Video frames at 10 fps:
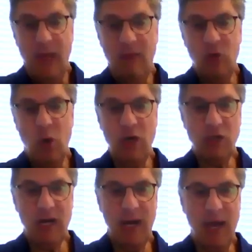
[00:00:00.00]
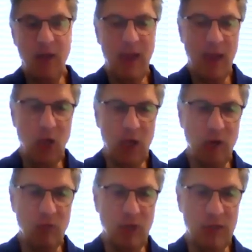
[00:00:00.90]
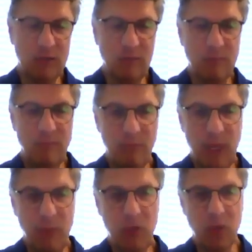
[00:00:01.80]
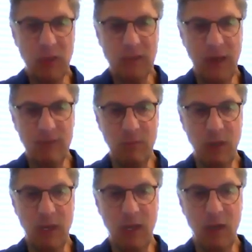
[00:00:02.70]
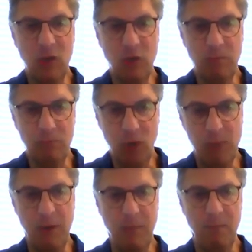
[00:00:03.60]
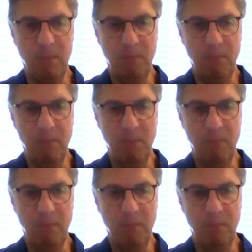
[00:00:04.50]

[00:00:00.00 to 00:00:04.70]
if you understand how they look at risk, maybe you can save some money on your premium.